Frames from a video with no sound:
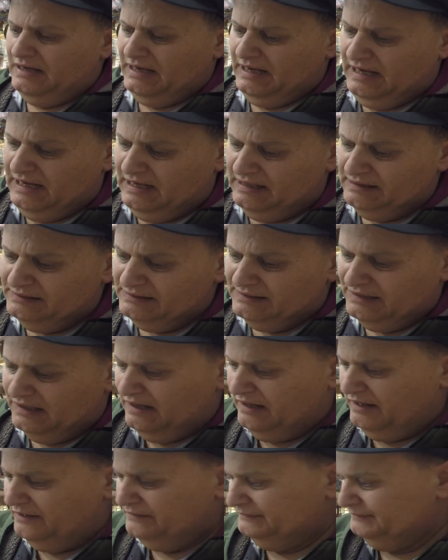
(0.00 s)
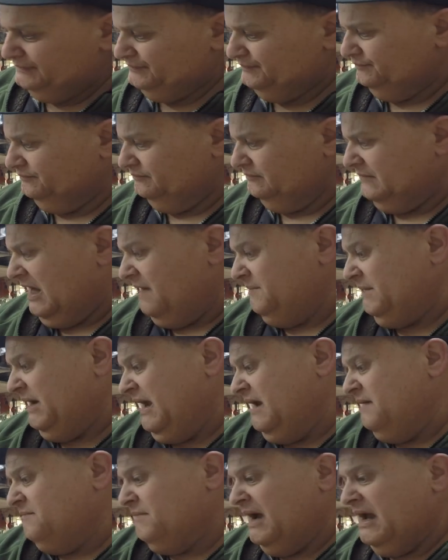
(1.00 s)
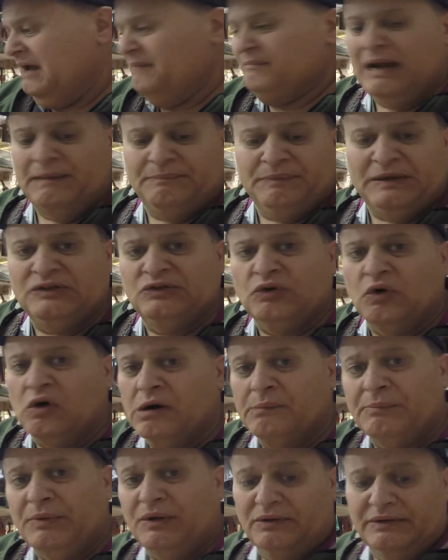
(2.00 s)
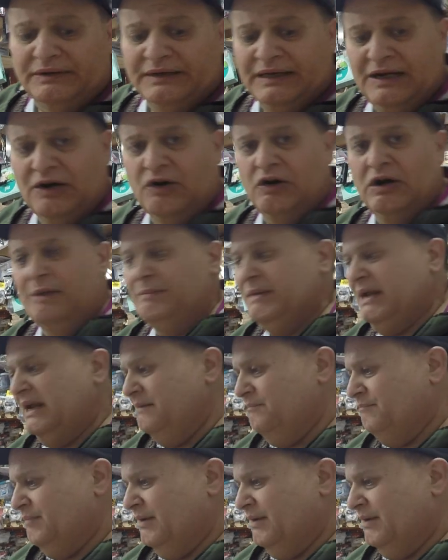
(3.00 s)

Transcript: And I mean, it might be durable. You know what I mean?